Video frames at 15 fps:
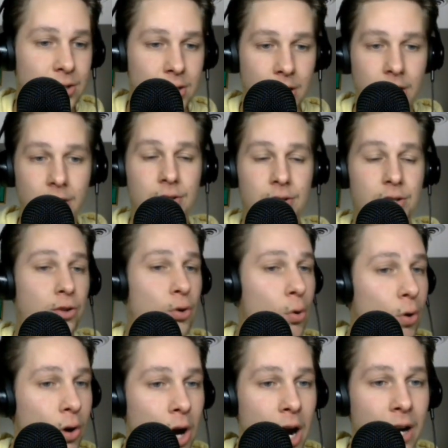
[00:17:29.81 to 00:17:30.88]

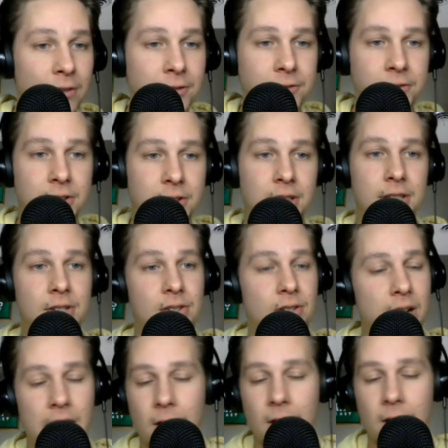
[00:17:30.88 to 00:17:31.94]
Zadorov is
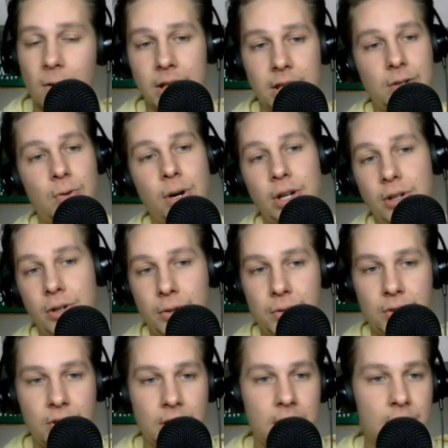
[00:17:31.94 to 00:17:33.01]
there and Quinn
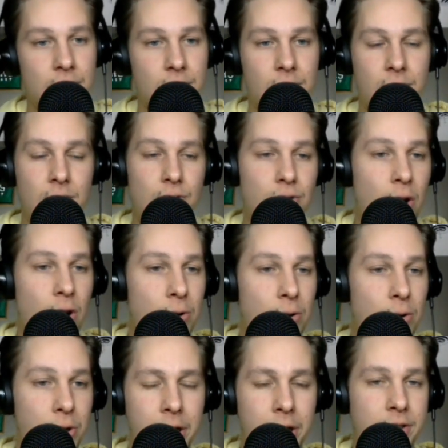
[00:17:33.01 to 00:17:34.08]
Hughes is so good.